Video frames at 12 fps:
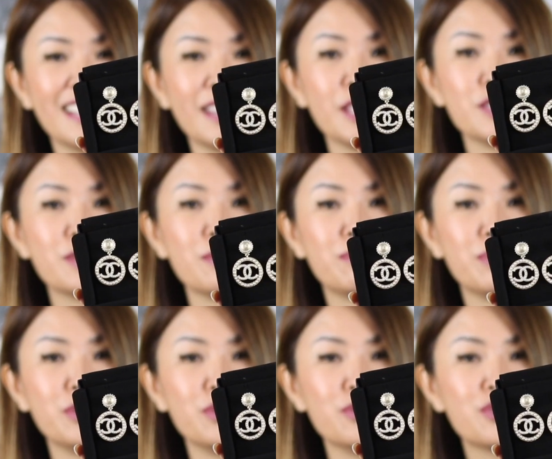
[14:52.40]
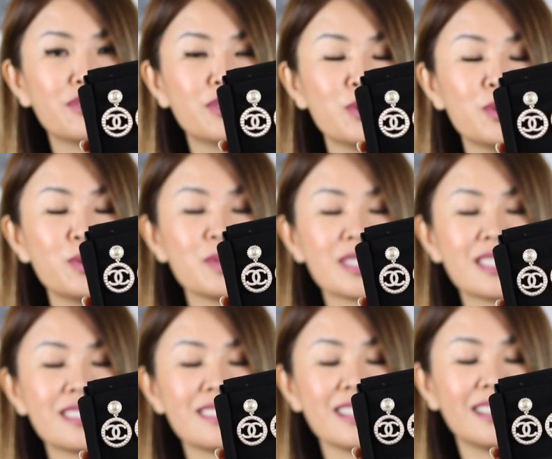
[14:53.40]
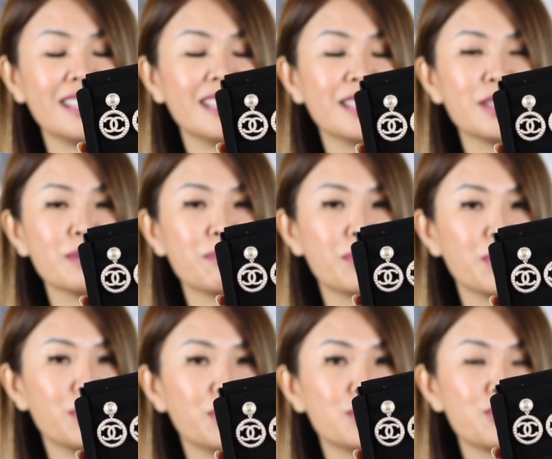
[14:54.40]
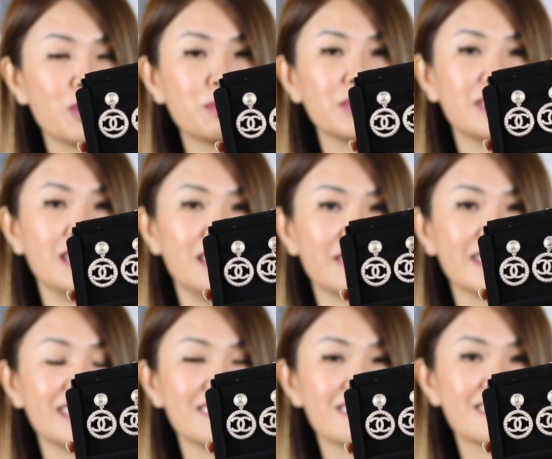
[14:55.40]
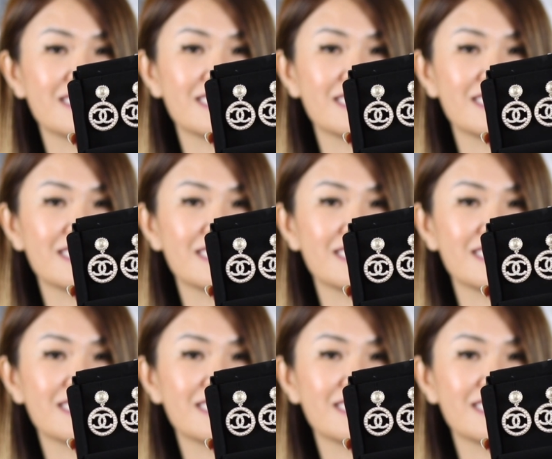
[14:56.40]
these beautiful, stunning pearl droplet earrings.